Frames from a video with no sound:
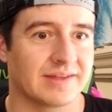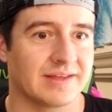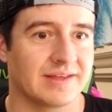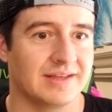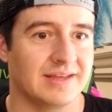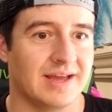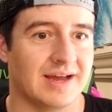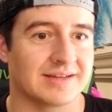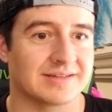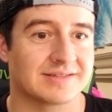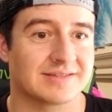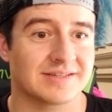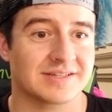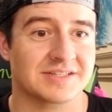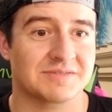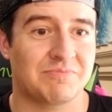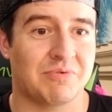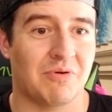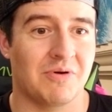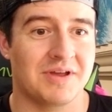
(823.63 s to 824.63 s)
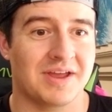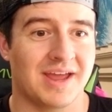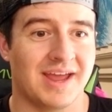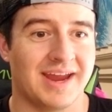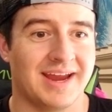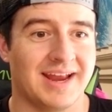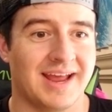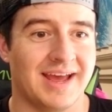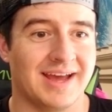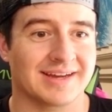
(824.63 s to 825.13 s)
Yeah,
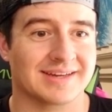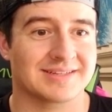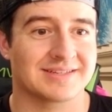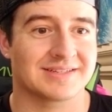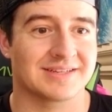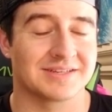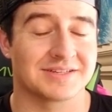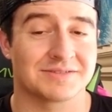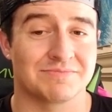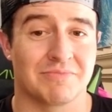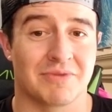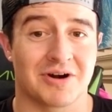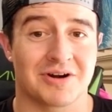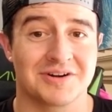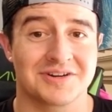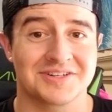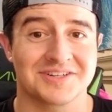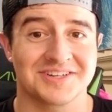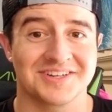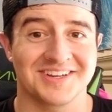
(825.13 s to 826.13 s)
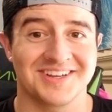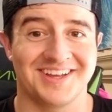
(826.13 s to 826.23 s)
6.8x since March.